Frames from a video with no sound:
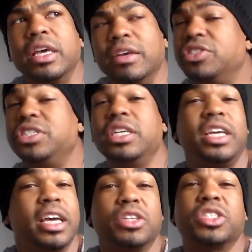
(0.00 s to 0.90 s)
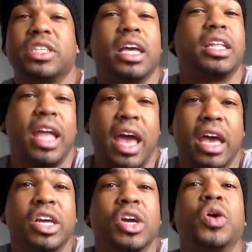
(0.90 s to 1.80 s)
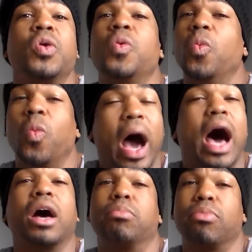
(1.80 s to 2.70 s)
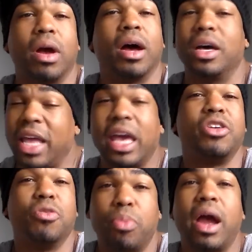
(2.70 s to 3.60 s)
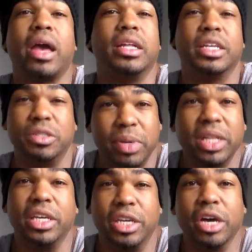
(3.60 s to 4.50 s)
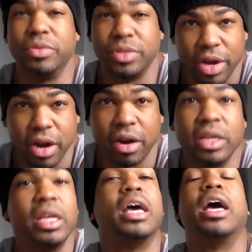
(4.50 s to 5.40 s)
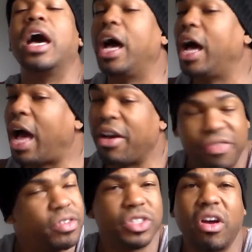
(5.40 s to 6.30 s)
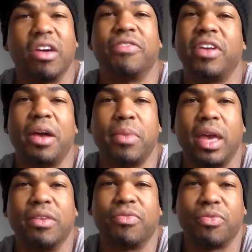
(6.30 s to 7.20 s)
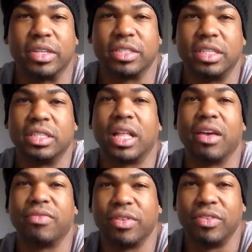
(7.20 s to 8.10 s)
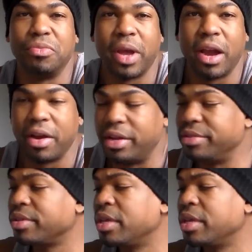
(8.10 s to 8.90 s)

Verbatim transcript: If she yells like that while uh, Daniel Bryan is Billy goating her, I feel sorry for that man for the rest of his life because he's married.